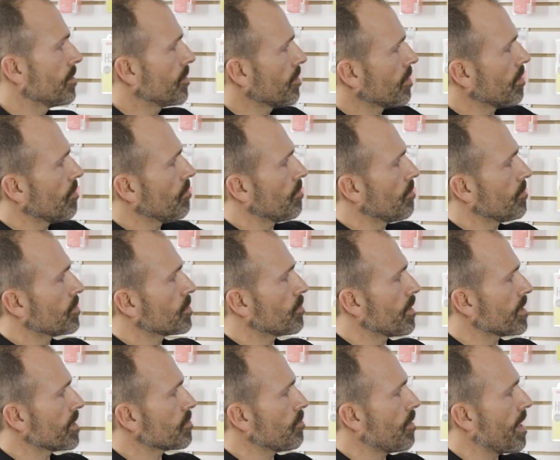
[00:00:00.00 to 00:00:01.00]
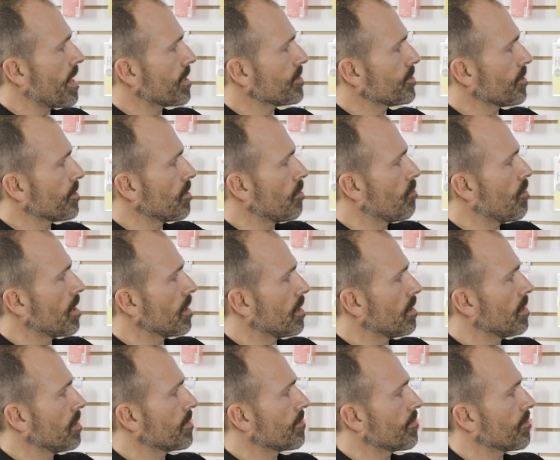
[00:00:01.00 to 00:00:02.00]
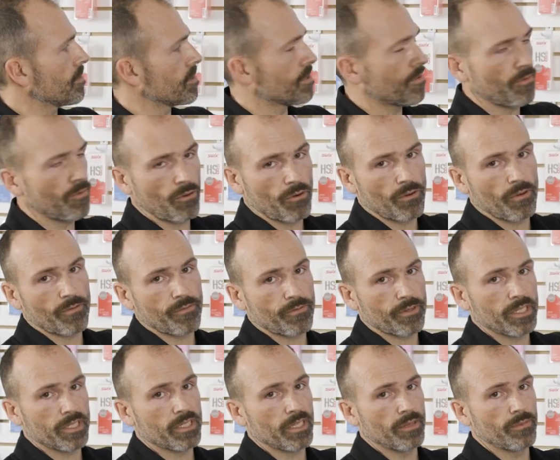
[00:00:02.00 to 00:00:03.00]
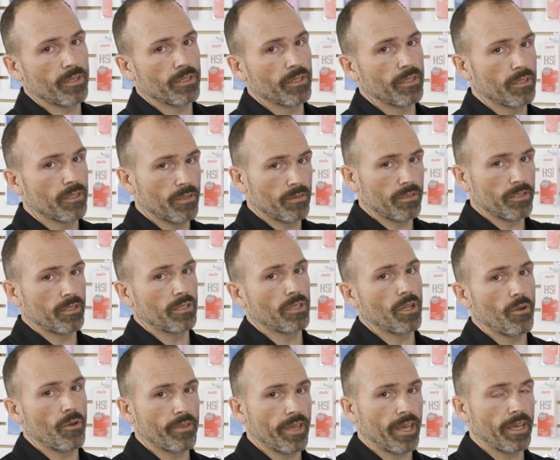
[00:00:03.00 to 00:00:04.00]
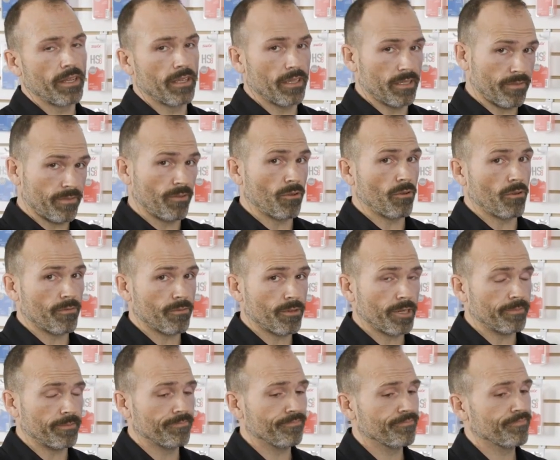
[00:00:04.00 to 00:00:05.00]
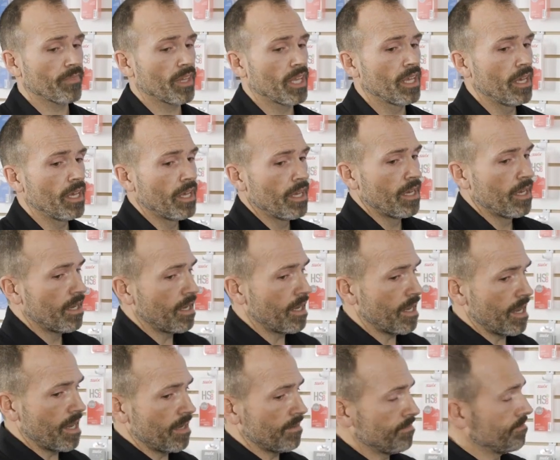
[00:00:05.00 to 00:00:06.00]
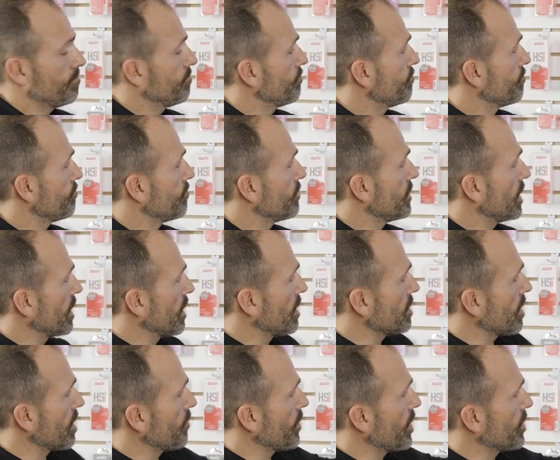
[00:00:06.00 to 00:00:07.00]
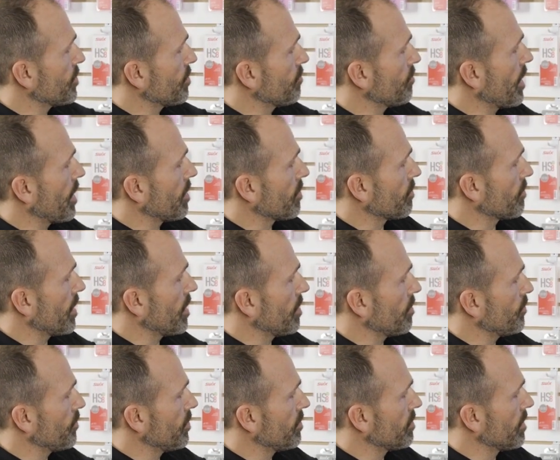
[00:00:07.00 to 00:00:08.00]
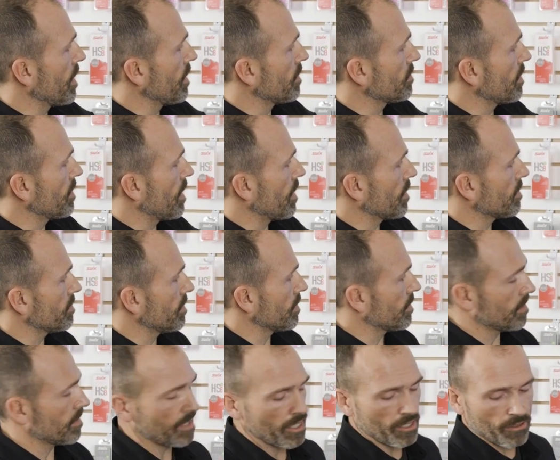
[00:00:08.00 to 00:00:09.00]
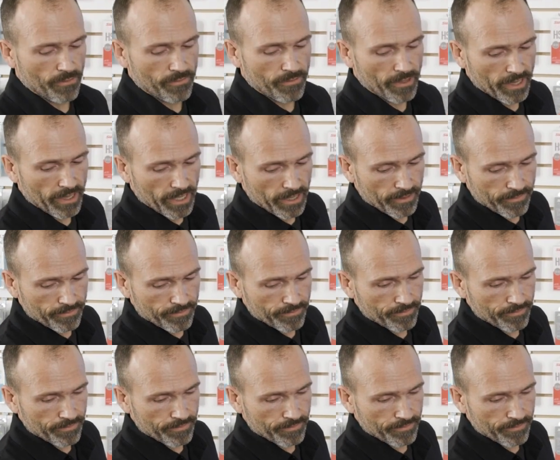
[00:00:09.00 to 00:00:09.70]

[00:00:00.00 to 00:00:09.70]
Swix wax, you're going to want to look for this fluoro-free symbol to know that it's fluoro-free. And as I mentioned, biodegradable, non-toxic, and eco-friendly.